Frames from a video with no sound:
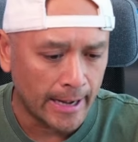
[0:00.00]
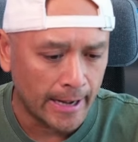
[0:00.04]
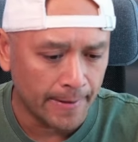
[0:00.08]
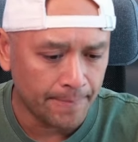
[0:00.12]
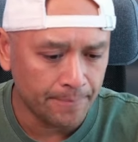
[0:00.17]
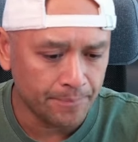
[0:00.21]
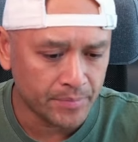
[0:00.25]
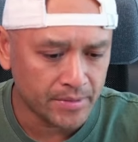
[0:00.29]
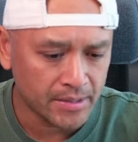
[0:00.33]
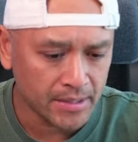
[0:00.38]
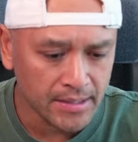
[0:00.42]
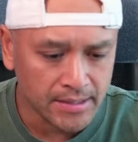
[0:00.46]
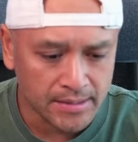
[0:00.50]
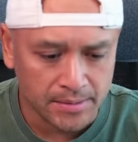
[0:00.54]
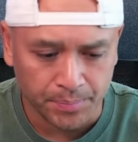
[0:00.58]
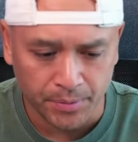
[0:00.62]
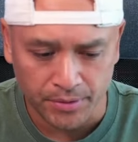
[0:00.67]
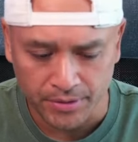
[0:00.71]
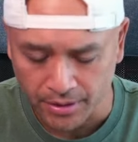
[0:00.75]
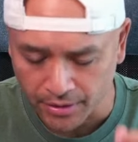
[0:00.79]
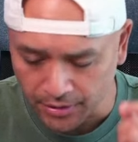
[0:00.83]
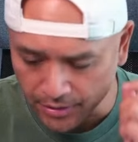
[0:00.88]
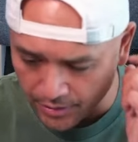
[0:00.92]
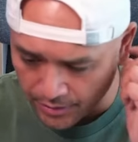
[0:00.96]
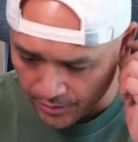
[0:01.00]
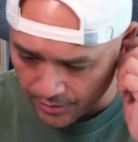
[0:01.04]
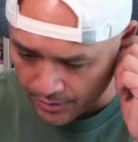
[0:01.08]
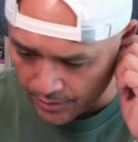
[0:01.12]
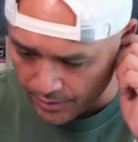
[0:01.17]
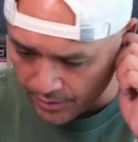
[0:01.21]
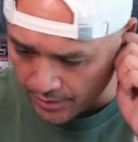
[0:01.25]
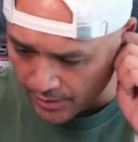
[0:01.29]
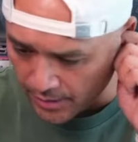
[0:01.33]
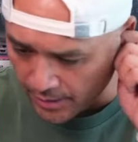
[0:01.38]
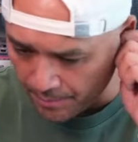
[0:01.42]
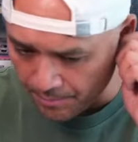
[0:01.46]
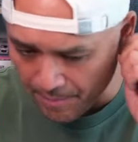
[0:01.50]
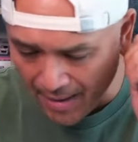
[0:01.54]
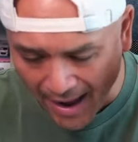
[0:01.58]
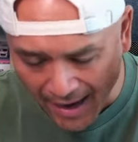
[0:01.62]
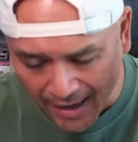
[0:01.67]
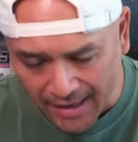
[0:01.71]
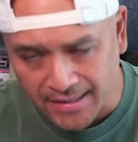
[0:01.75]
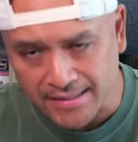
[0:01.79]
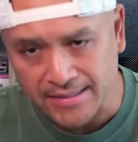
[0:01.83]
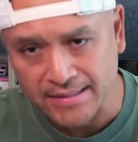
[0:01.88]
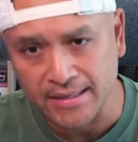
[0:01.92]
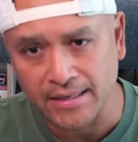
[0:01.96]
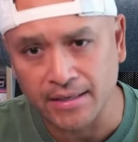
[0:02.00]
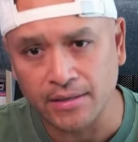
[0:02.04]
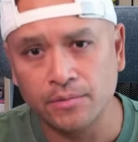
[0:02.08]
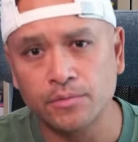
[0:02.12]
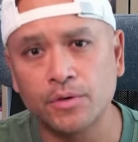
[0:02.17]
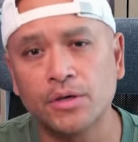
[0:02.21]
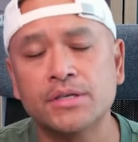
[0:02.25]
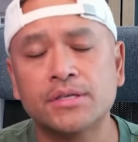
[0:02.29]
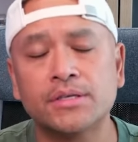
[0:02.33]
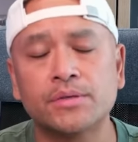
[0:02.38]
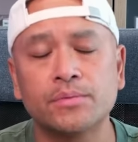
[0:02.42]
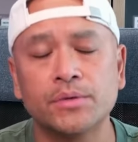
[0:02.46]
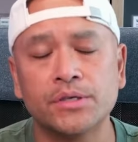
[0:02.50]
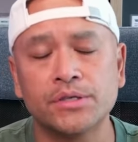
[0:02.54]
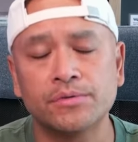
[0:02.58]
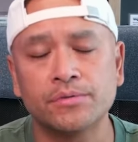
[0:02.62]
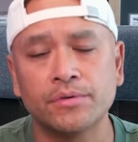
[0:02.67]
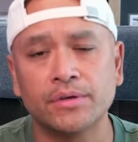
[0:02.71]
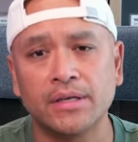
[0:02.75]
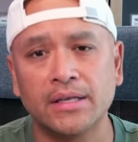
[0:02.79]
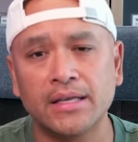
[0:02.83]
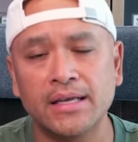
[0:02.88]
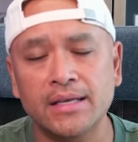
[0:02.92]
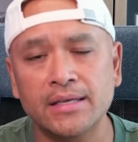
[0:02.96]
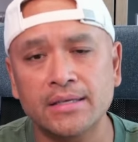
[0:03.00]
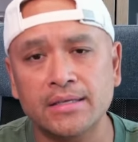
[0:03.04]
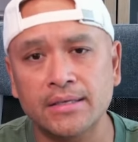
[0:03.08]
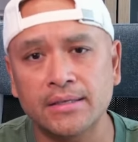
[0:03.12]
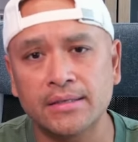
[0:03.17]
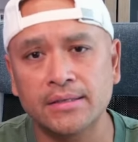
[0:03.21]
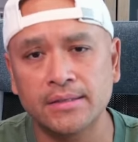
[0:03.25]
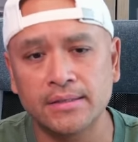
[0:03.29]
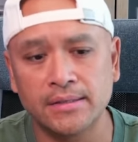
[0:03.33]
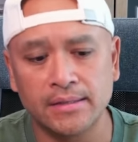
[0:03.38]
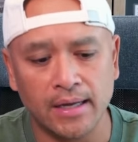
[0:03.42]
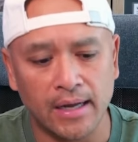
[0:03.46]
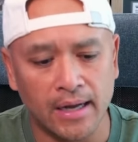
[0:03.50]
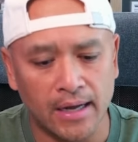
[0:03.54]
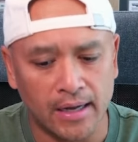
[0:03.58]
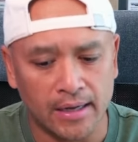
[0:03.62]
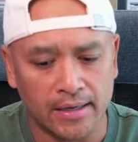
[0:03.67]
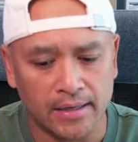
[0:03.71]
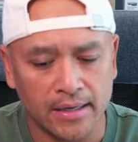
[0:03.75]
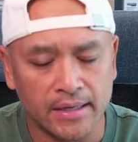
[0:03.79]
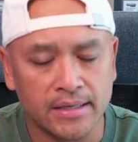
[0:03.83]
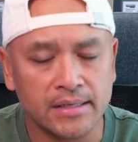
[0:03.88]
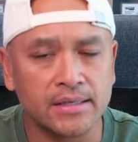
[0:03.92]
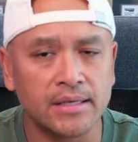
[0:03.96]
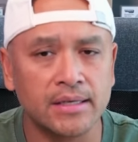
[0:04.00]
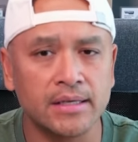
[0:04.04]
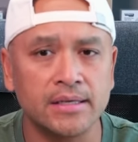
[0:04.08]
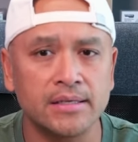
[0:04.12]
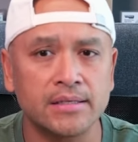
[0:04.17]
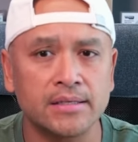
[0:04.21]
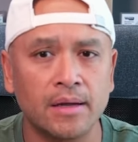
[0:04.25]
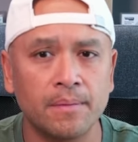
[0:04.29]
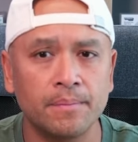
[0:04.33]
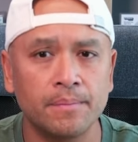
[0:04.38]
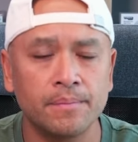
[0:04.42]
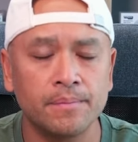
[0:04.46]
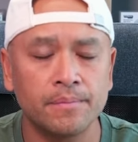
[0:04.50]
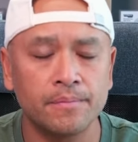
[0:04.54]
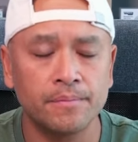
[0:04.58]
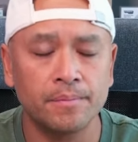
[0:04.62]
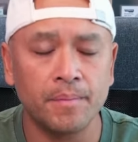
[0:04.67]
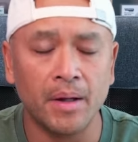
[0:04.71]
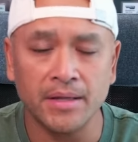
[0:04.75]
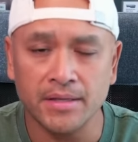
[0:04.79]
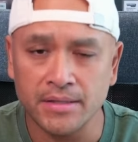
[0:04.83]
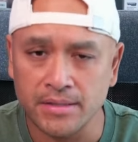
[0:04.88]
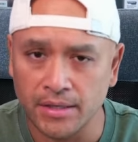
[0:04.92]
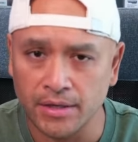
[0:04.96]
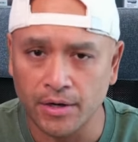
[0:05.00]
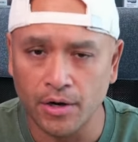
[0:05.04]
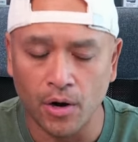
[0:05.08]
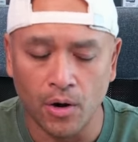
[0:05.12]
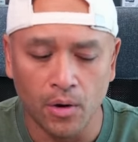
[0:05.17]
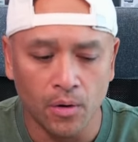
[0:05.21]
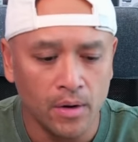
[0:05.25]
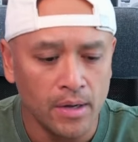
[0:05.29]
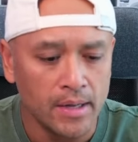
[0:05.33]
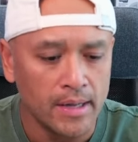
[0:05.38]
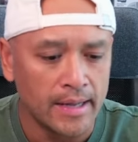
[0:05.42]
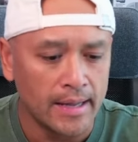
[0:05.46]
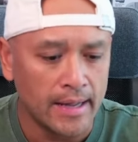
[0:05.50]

This particular magazine was released in Italy some months ago.